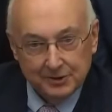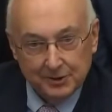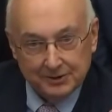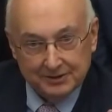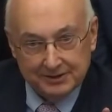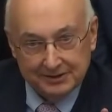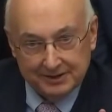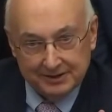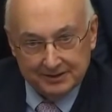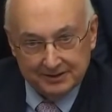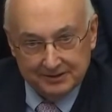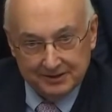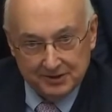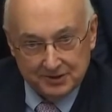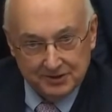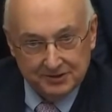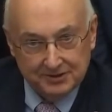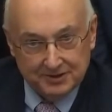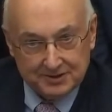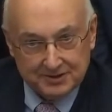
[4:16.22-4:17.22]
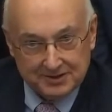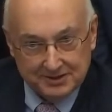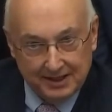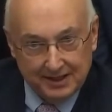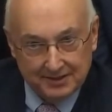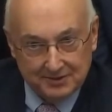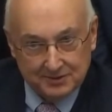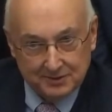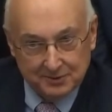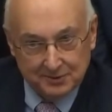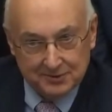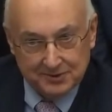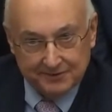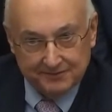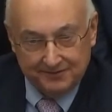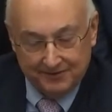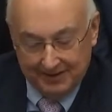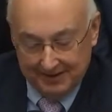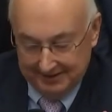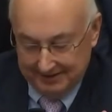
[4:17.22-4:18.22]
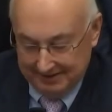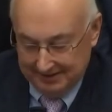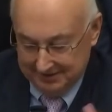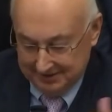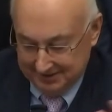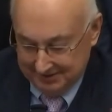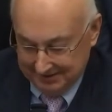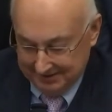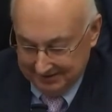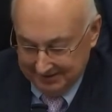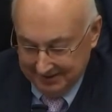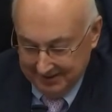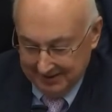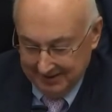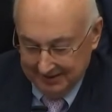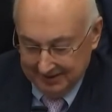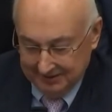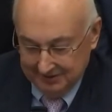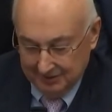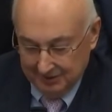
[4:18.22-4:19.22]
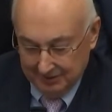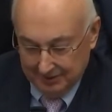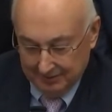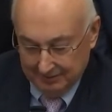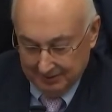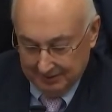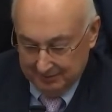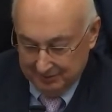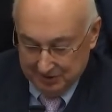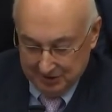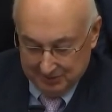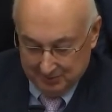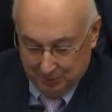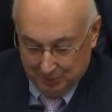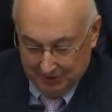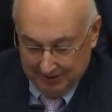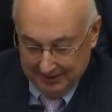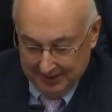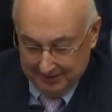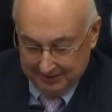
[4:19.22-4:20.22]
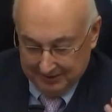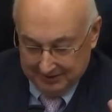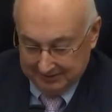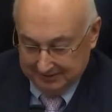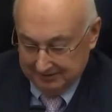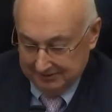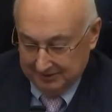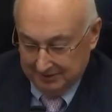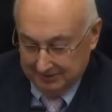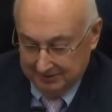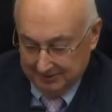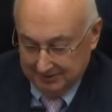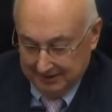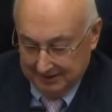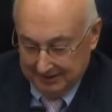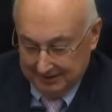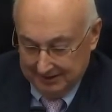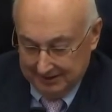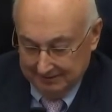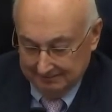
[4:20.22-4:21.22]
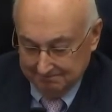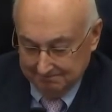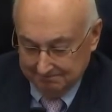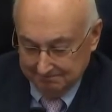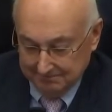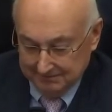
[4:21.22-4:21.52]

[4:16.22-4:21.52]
You know, in, in addition to states losing financing, you know, let, let me just point out, uh, you know, uh,